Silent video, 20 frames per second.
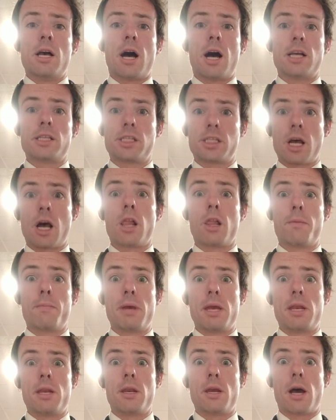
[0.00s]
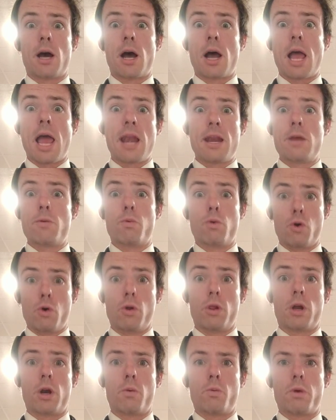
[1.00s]
Solomon, any
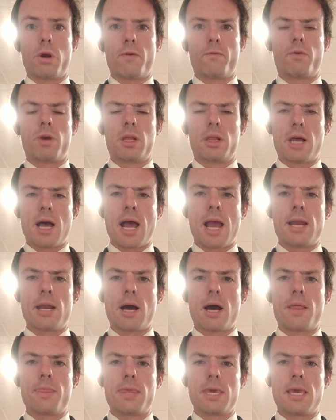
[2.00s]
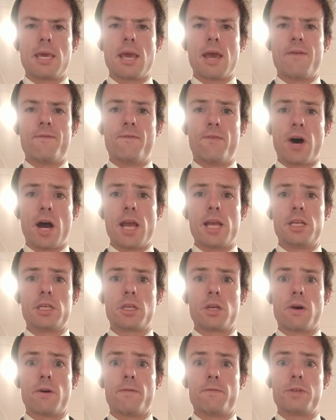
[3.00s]
ruler, would have relied on the
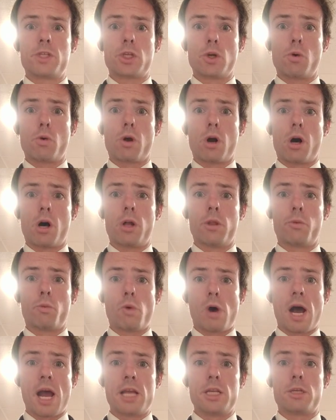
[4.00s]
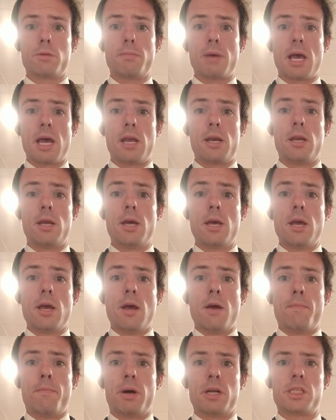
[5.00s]
advice of so-called wise men,
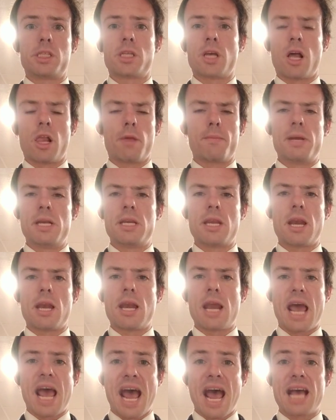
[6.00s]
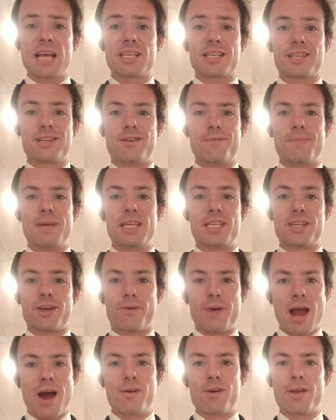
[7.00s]
but Solomon didn't ask to be
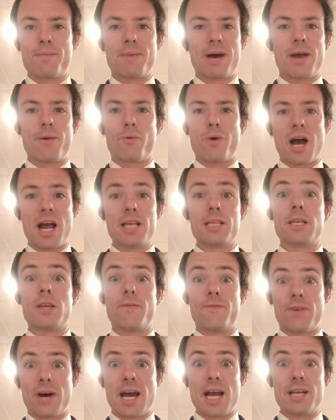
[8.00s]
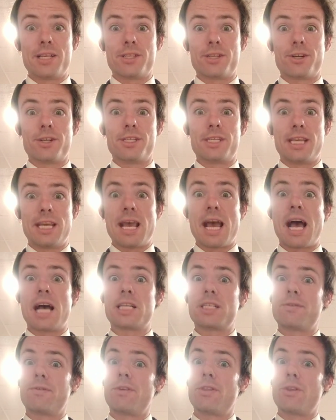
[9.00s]
surrounded by wise advisors. He
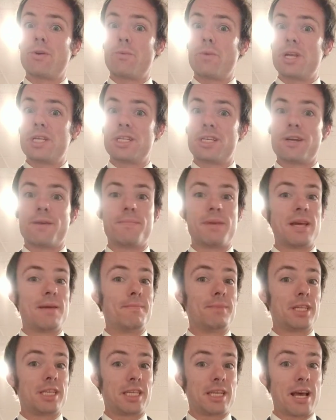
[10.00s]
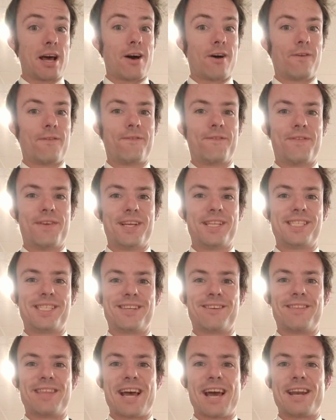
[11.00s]
asked for the wisdom himself,
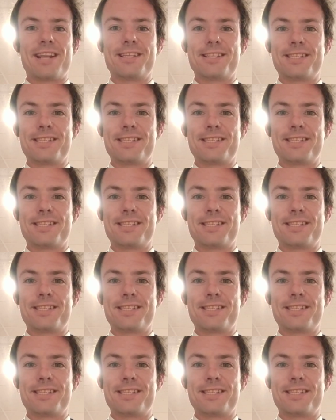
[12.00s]
so that is